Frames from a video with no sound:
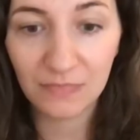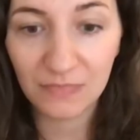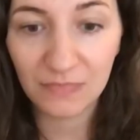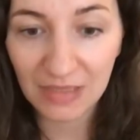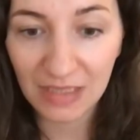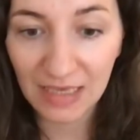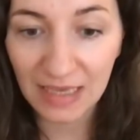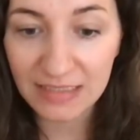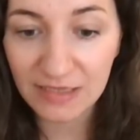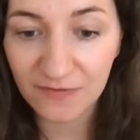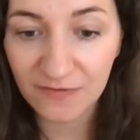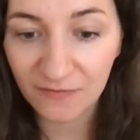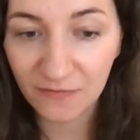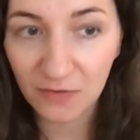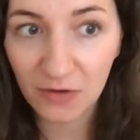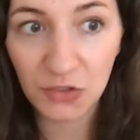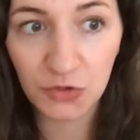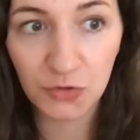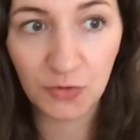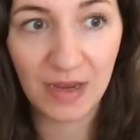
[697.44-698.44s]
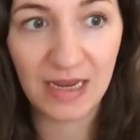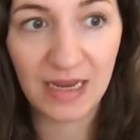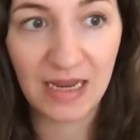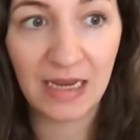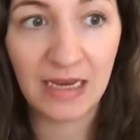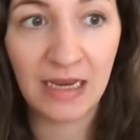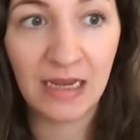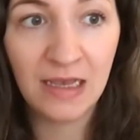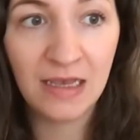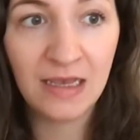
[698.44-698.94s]
It's a free
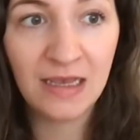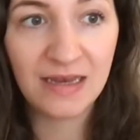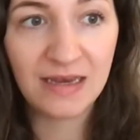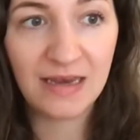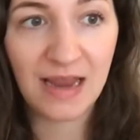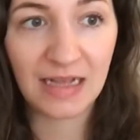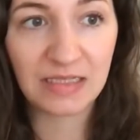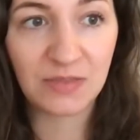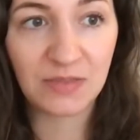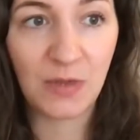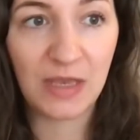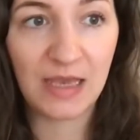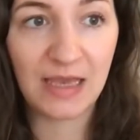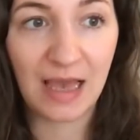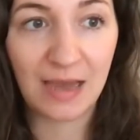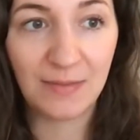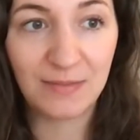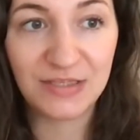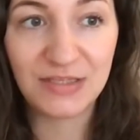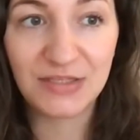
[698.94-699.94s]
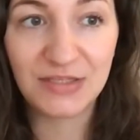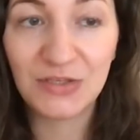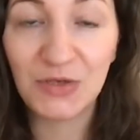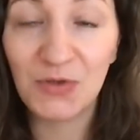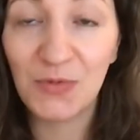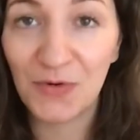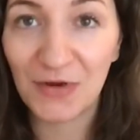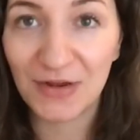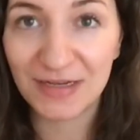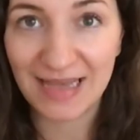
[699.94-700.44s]
training next week. I'm
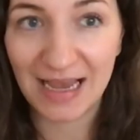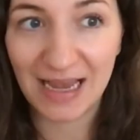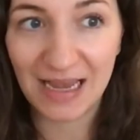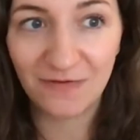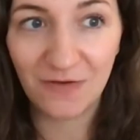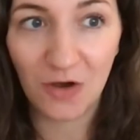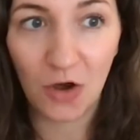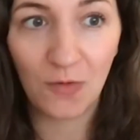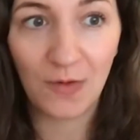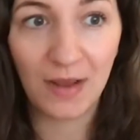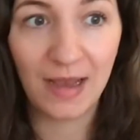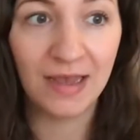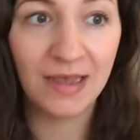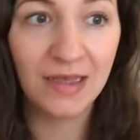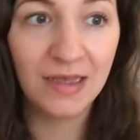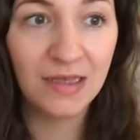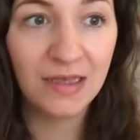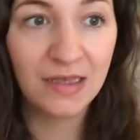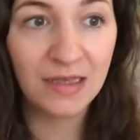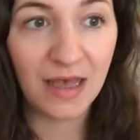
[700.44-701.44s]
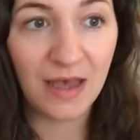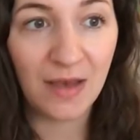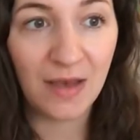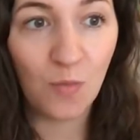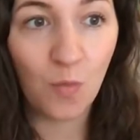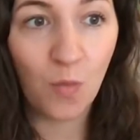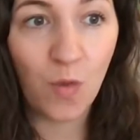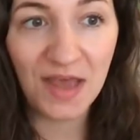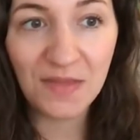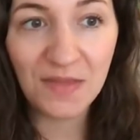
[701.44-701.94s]
super excited for it.
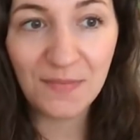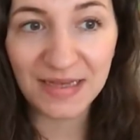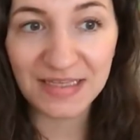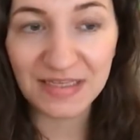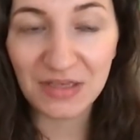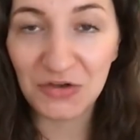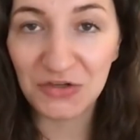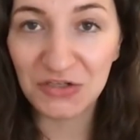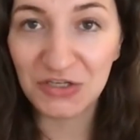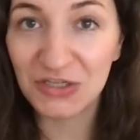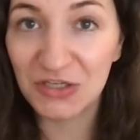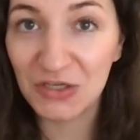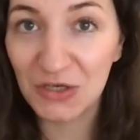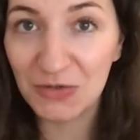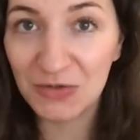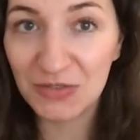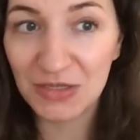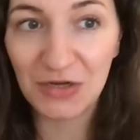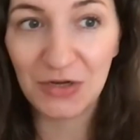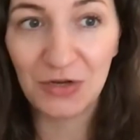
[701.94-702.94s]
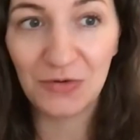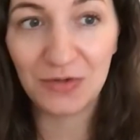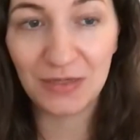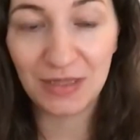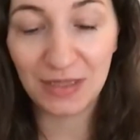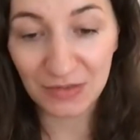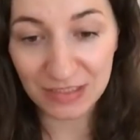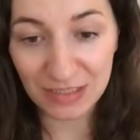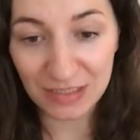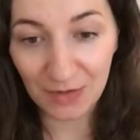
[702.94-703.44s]
Why the best coaches use
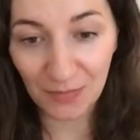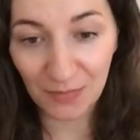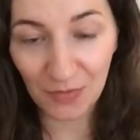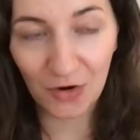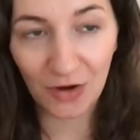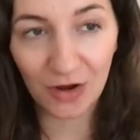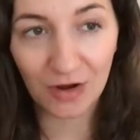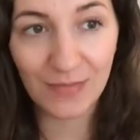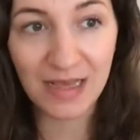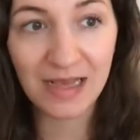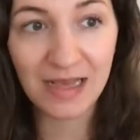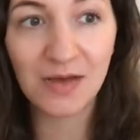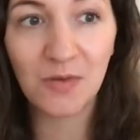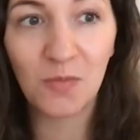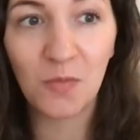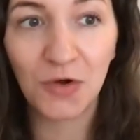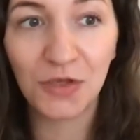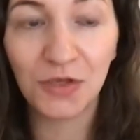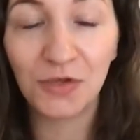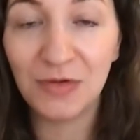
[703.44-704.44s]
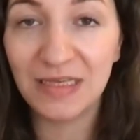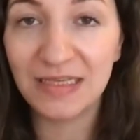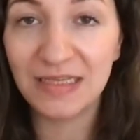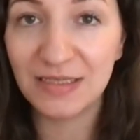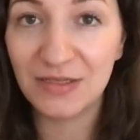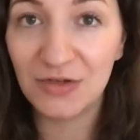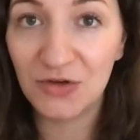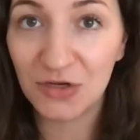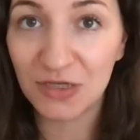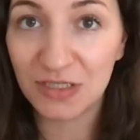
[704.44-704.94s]
neuro-linguistic programming and what you need
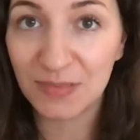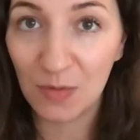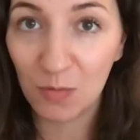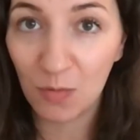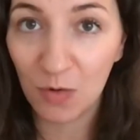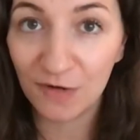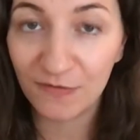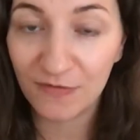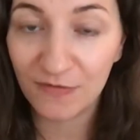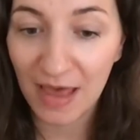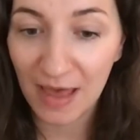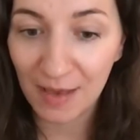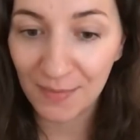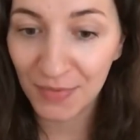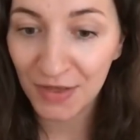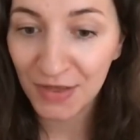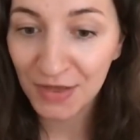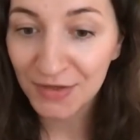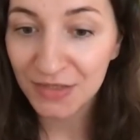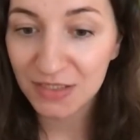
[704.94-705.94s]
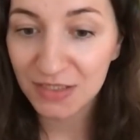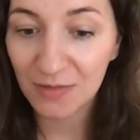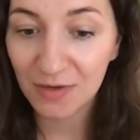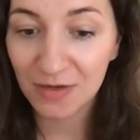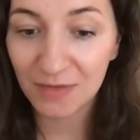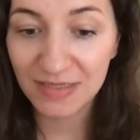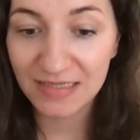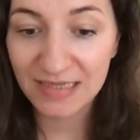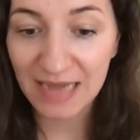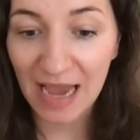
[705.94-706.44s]
to know to be one of them. So I'm
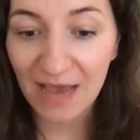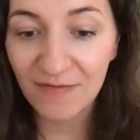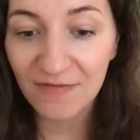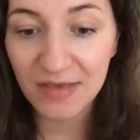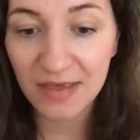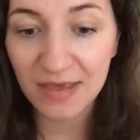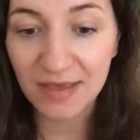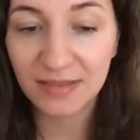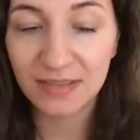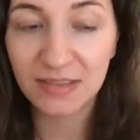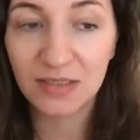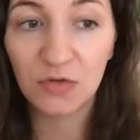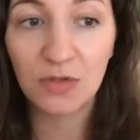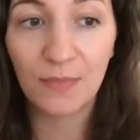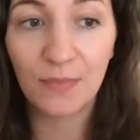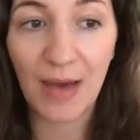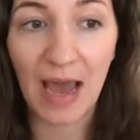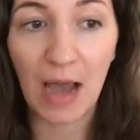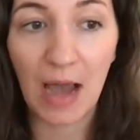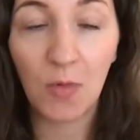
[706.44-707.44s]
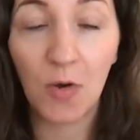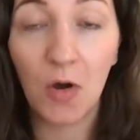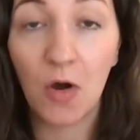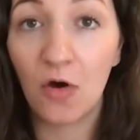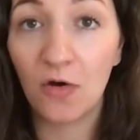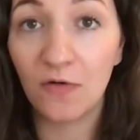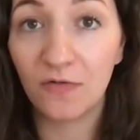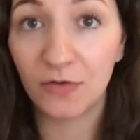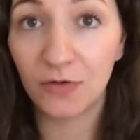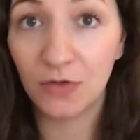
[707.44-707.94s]
going to be diving into the power
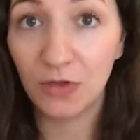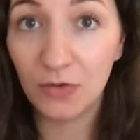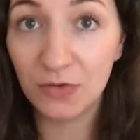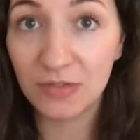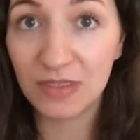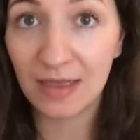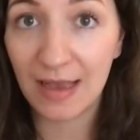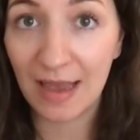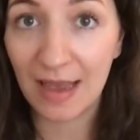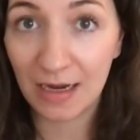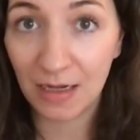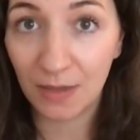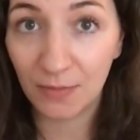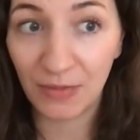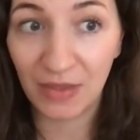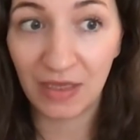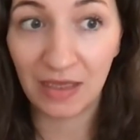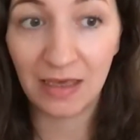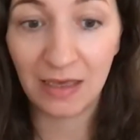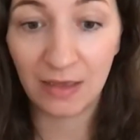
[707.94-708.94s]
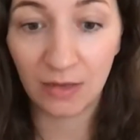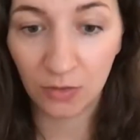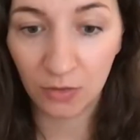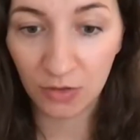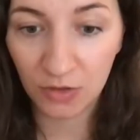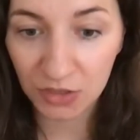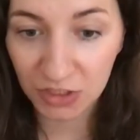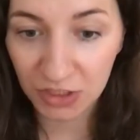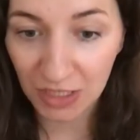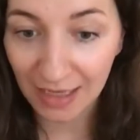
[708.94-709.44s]
of using NLP in
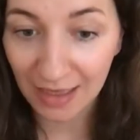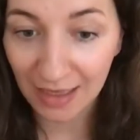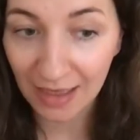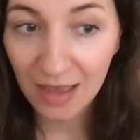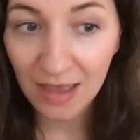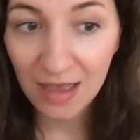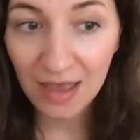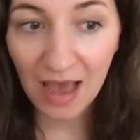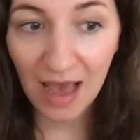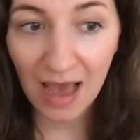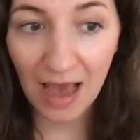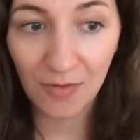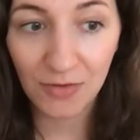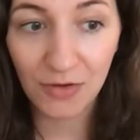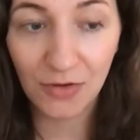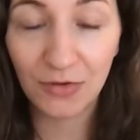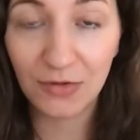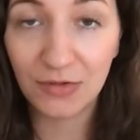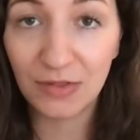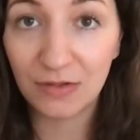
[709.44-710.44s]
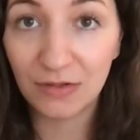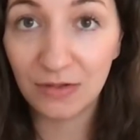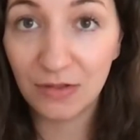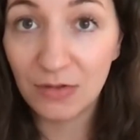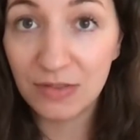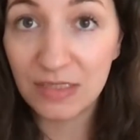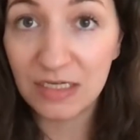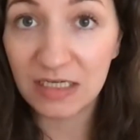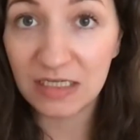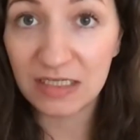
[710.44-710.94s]
coaching, how you can
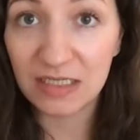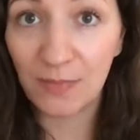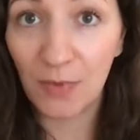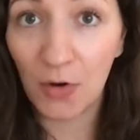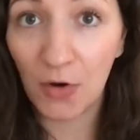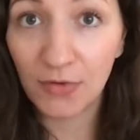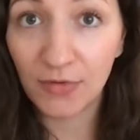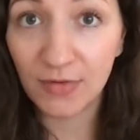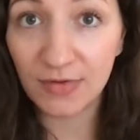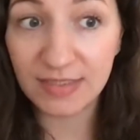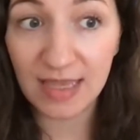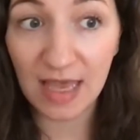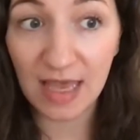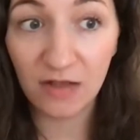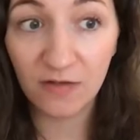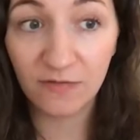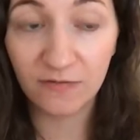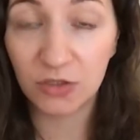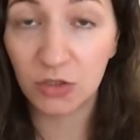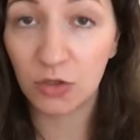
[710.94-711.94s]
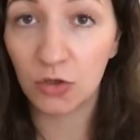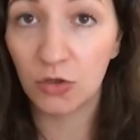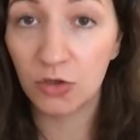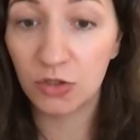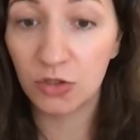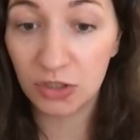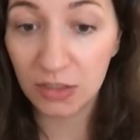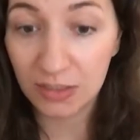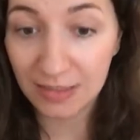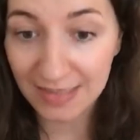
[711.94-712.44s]
use it to support yourself, to
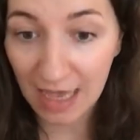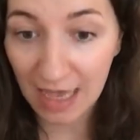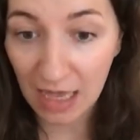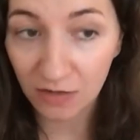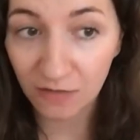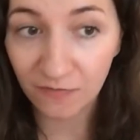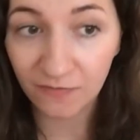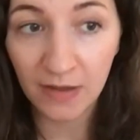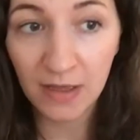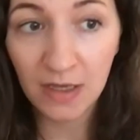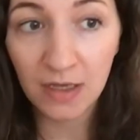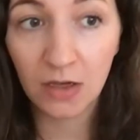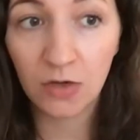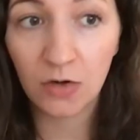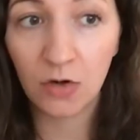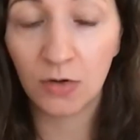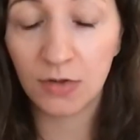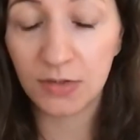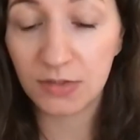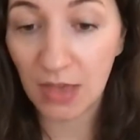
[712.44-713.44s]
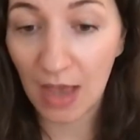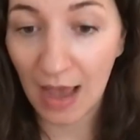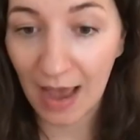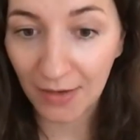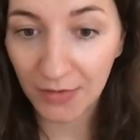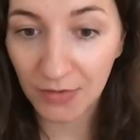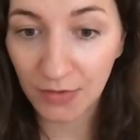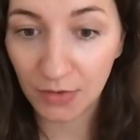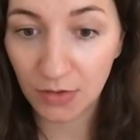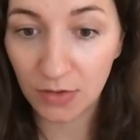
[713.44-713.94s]
coach yourself, and also
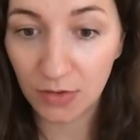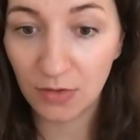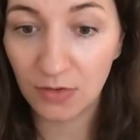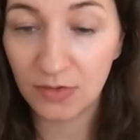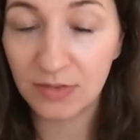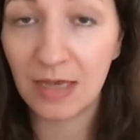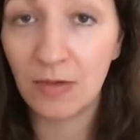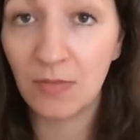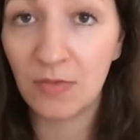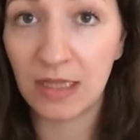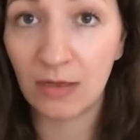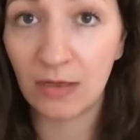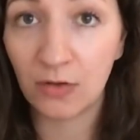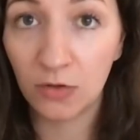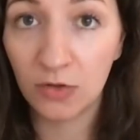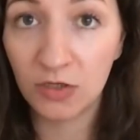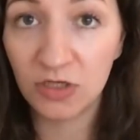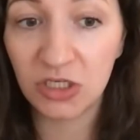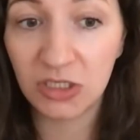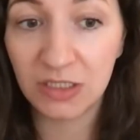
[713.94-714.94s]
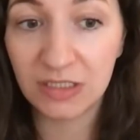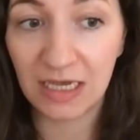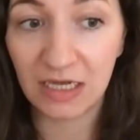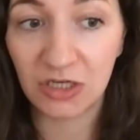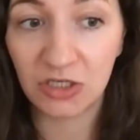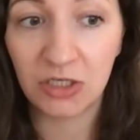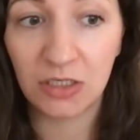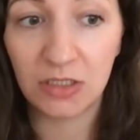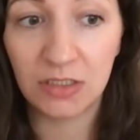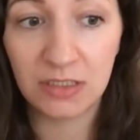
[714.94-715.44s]
how you can use it within coaching
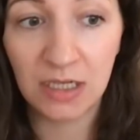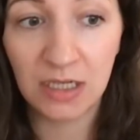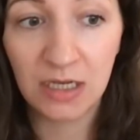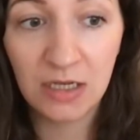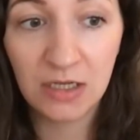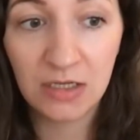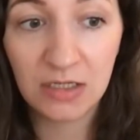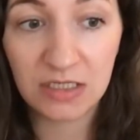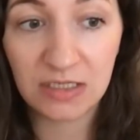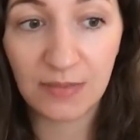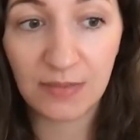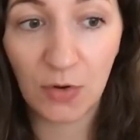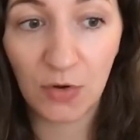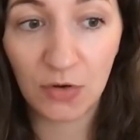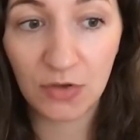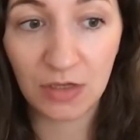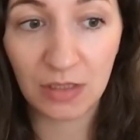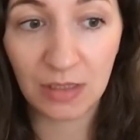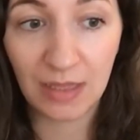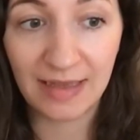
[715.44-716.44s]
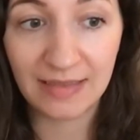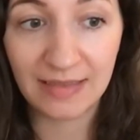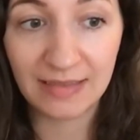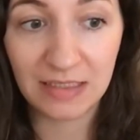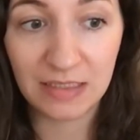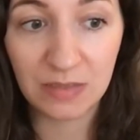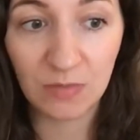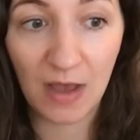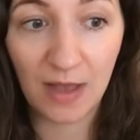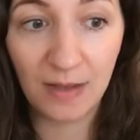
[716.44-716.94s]
sessions to support your
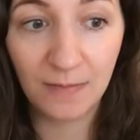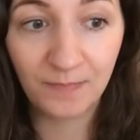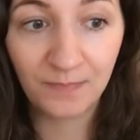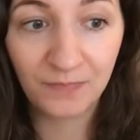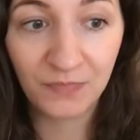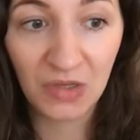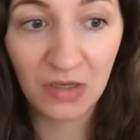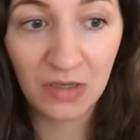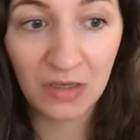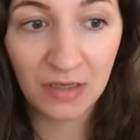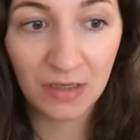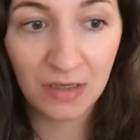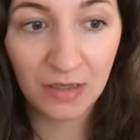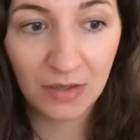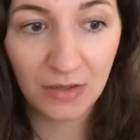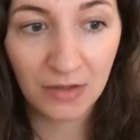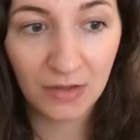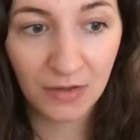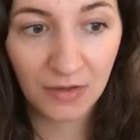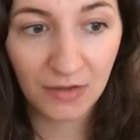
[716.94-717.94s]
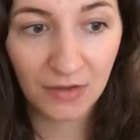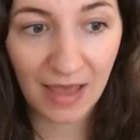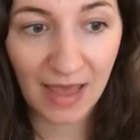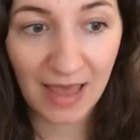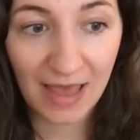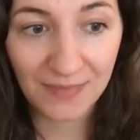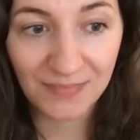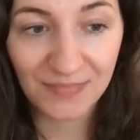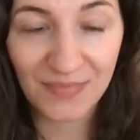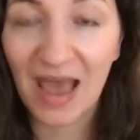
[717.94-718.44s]
clients as well.
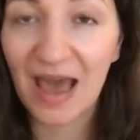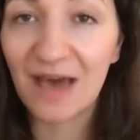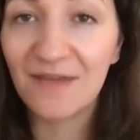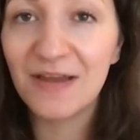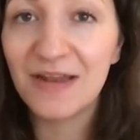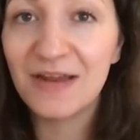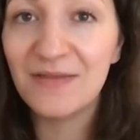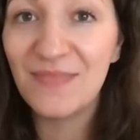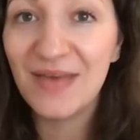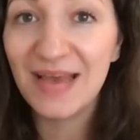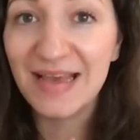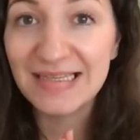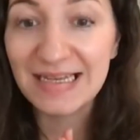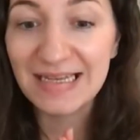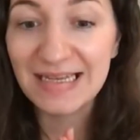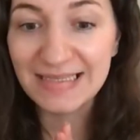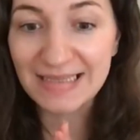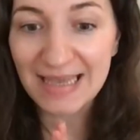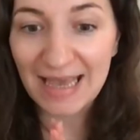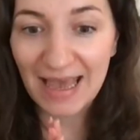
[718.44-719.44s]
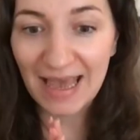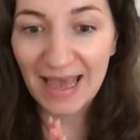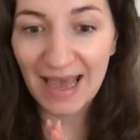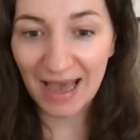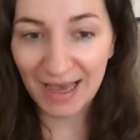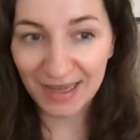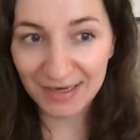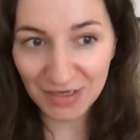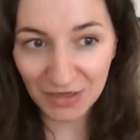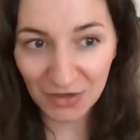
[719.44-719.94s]
Okay, have an amazing day
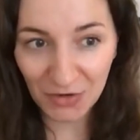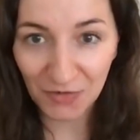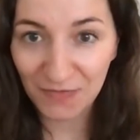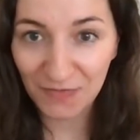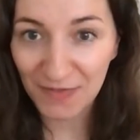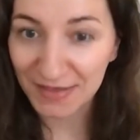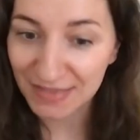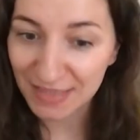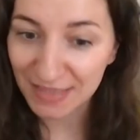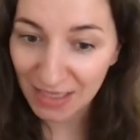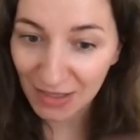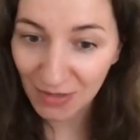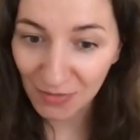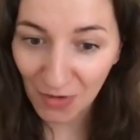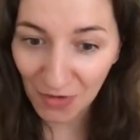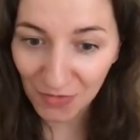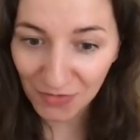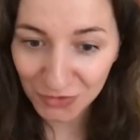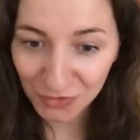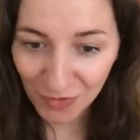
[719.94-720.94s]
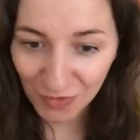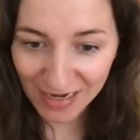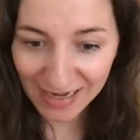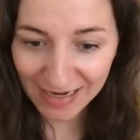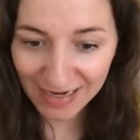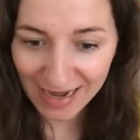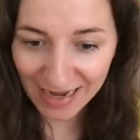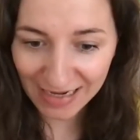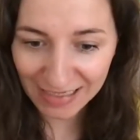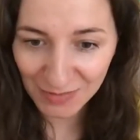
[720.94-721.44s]
and hopefully I'll see you on the
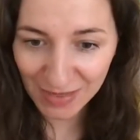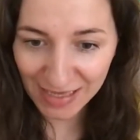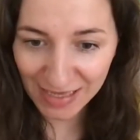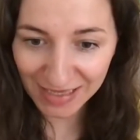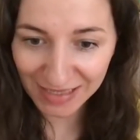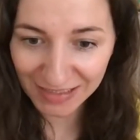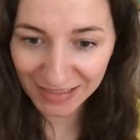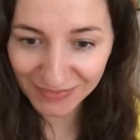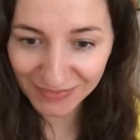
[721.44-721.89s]
training next week.